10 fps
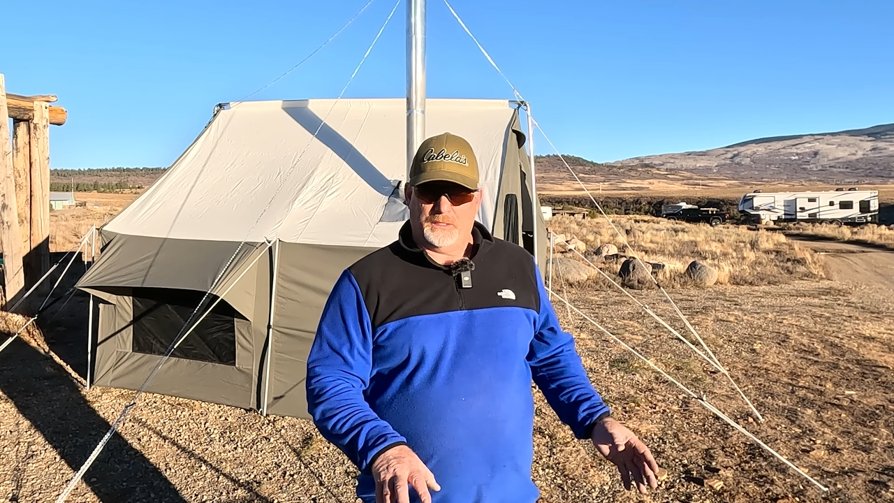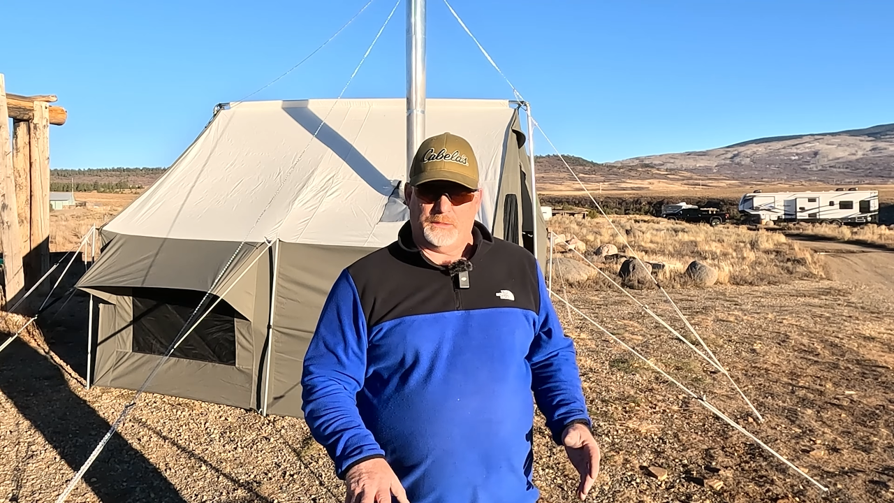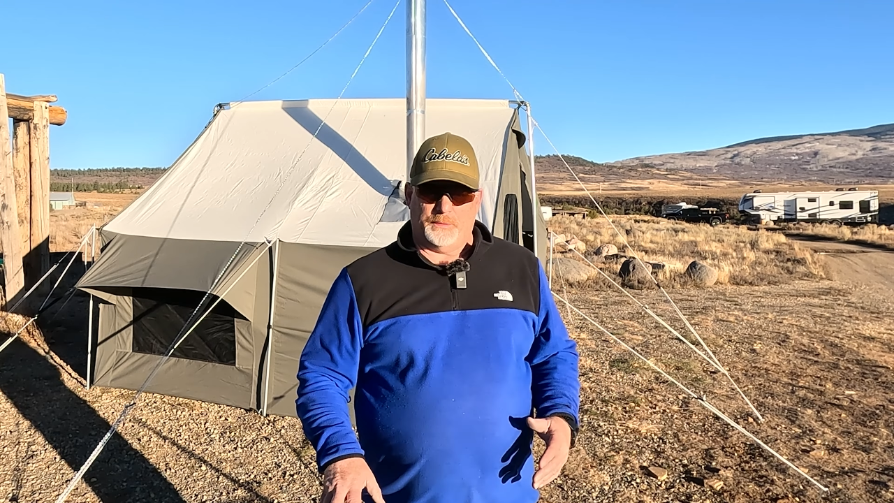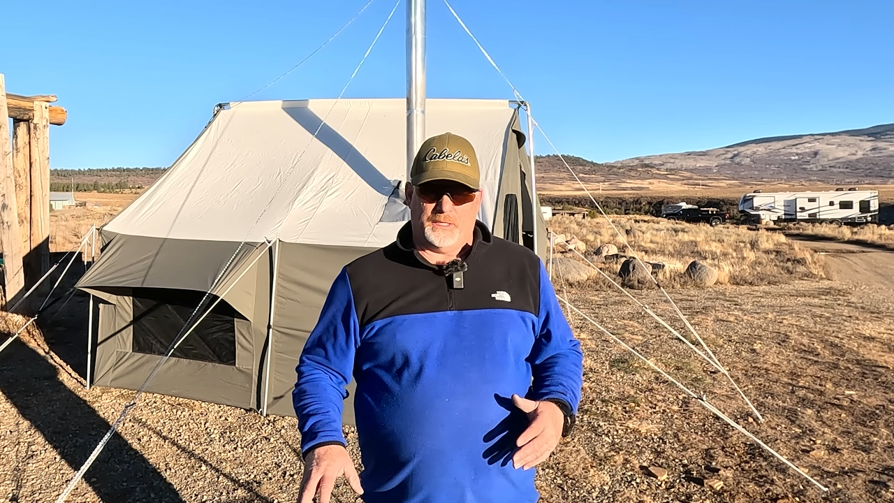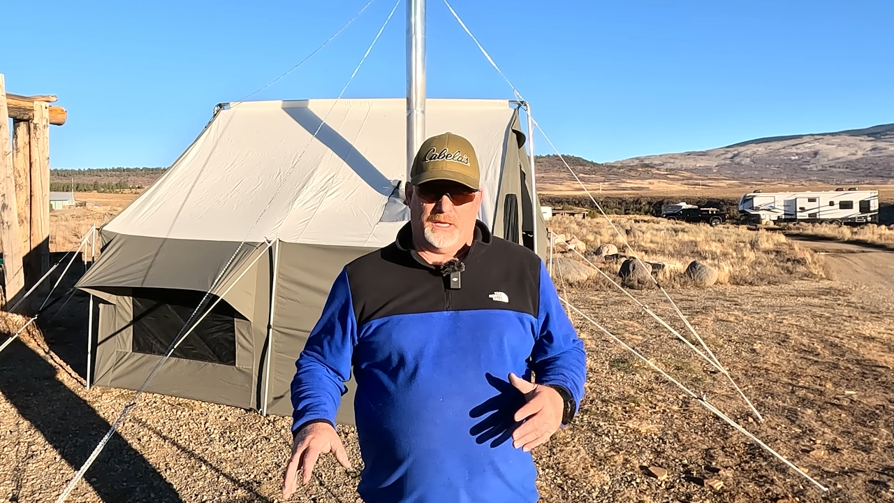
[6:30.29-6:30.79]

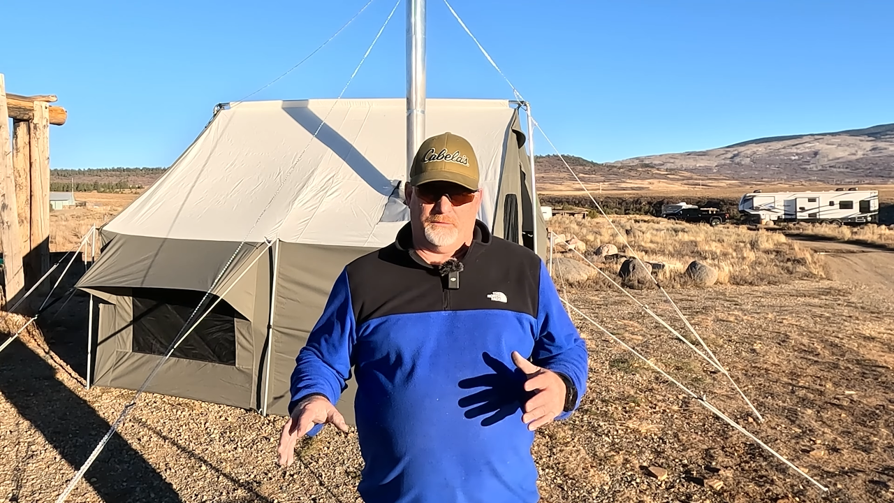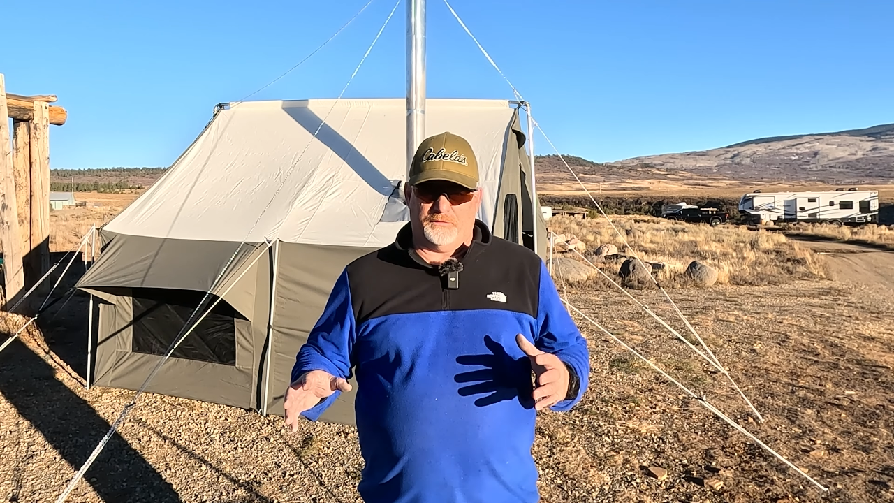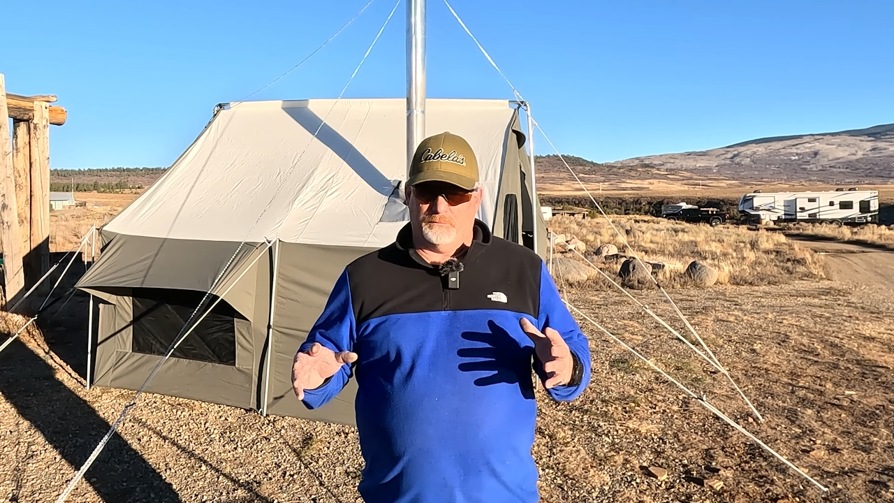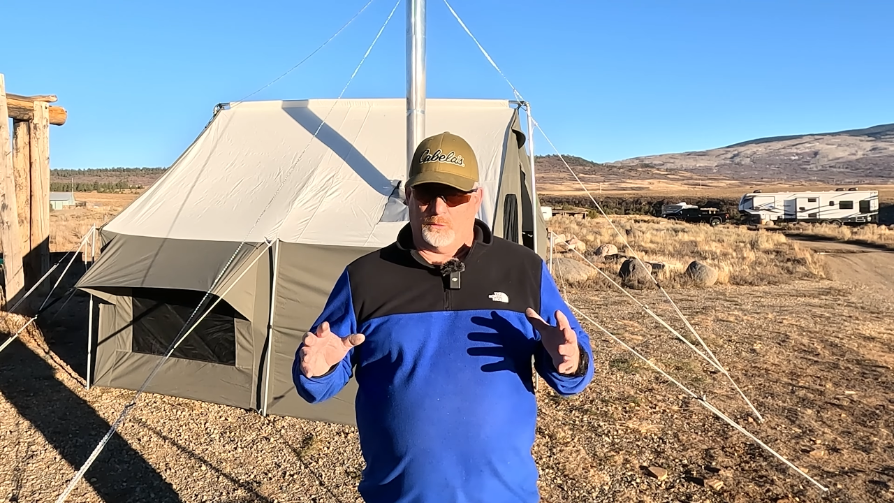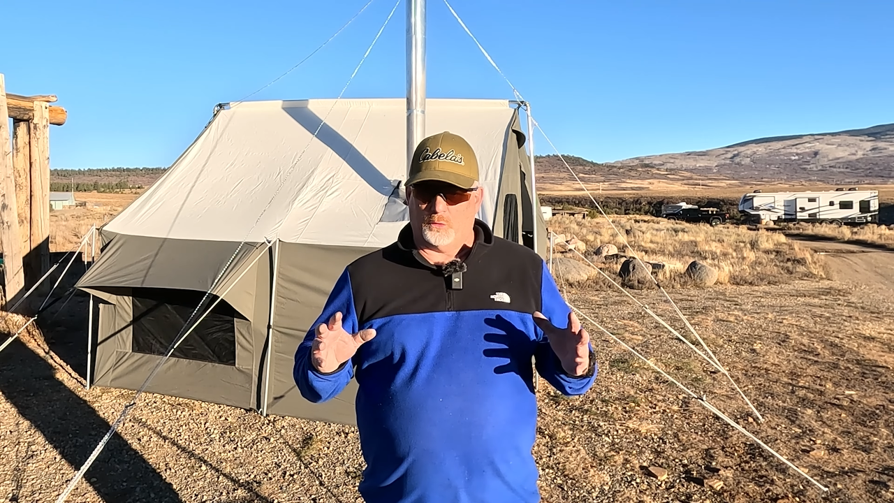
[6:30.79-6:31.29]
up and have
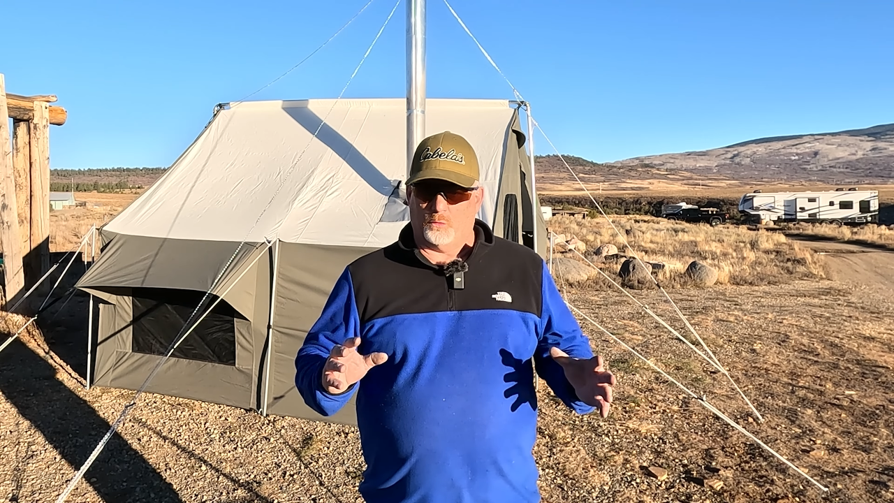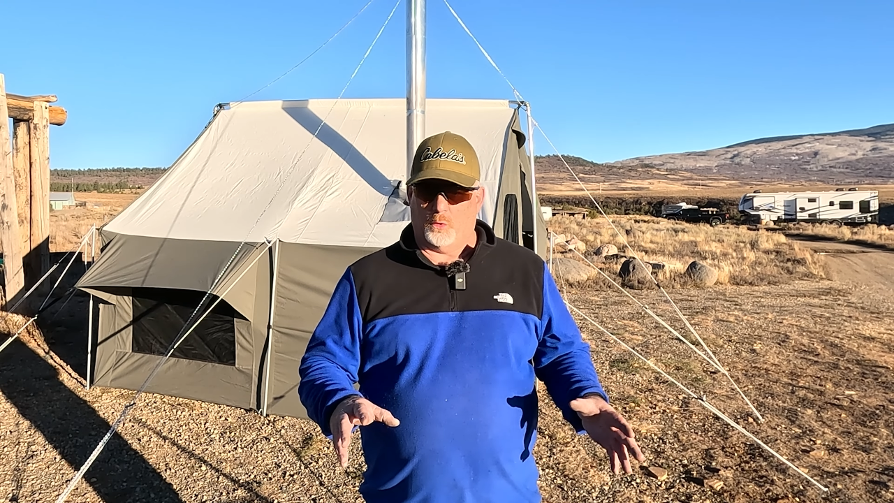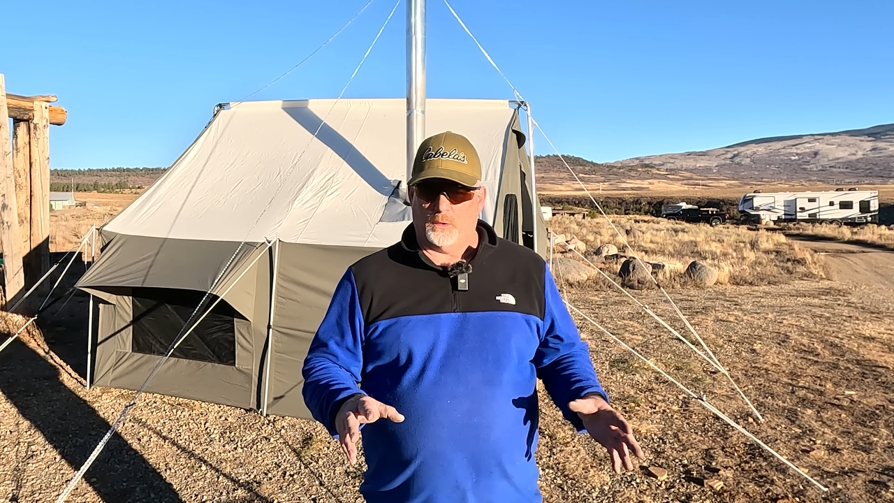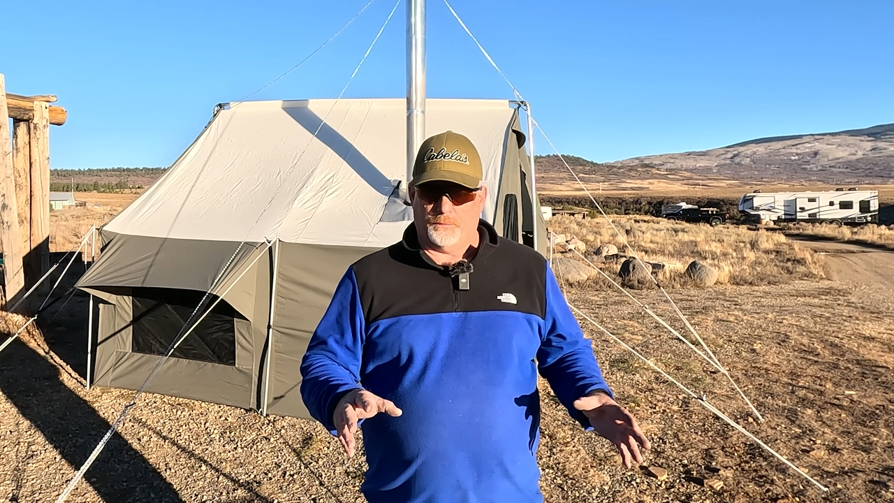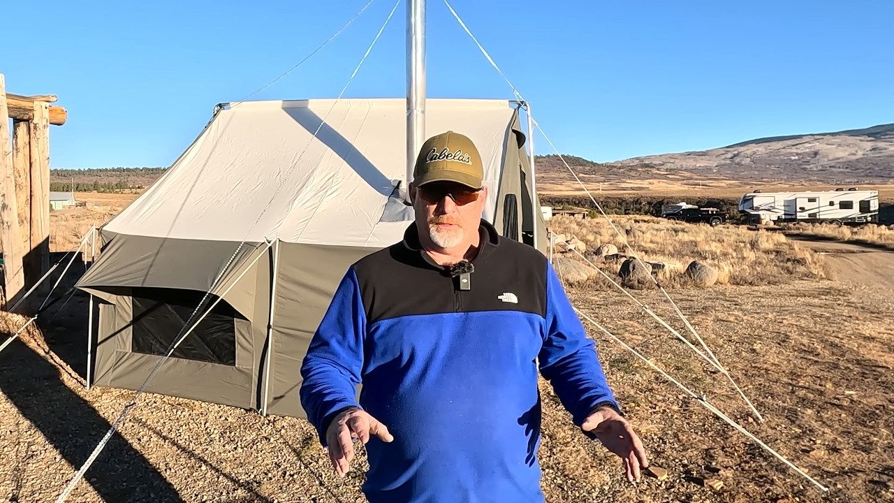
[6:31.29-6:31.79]
some more
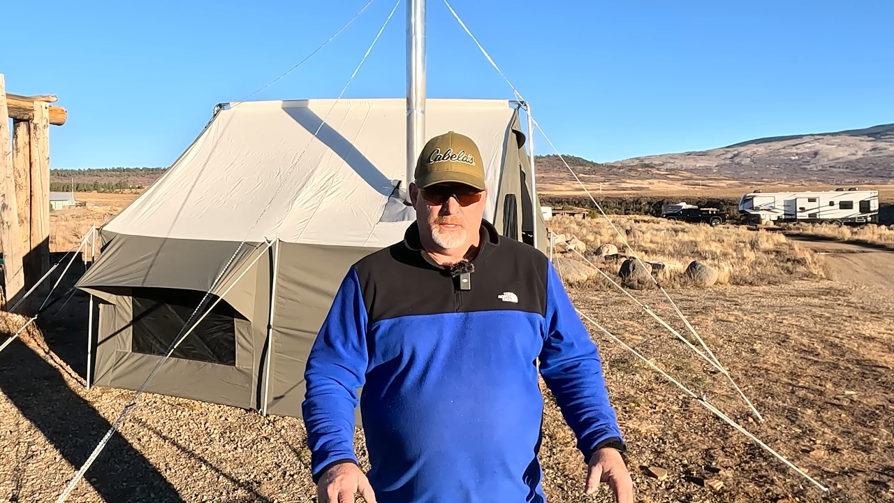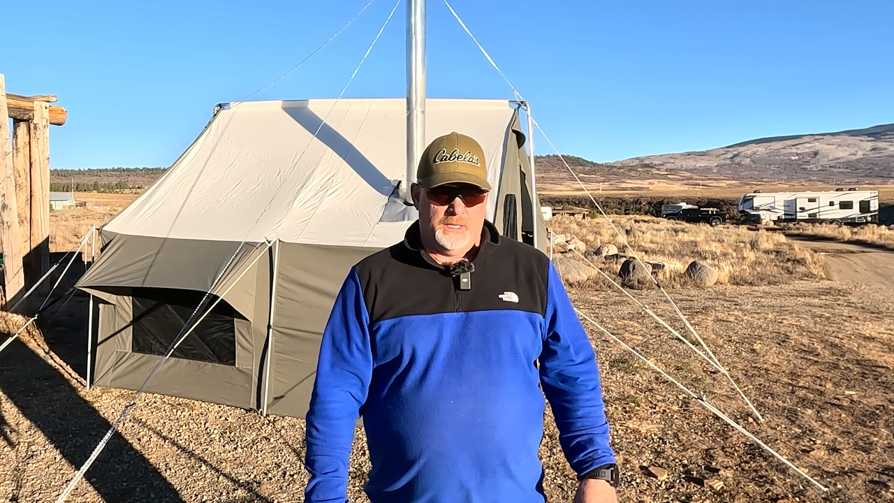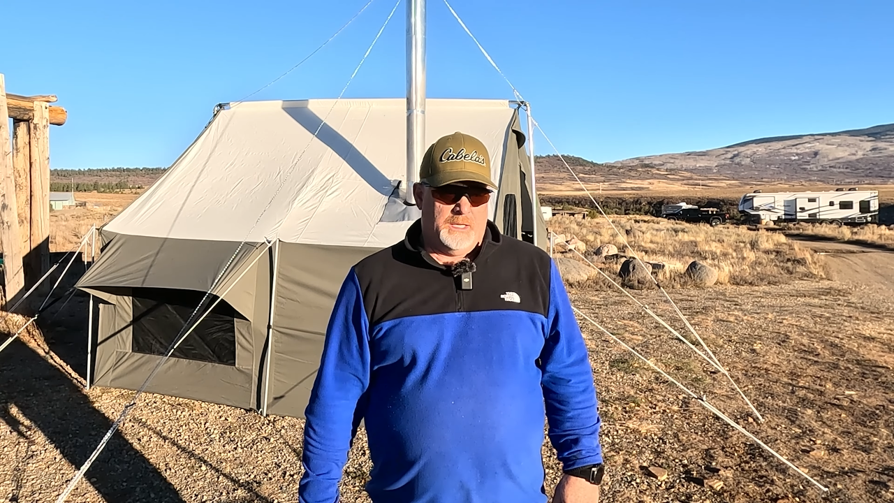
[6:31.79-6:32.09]
warmth.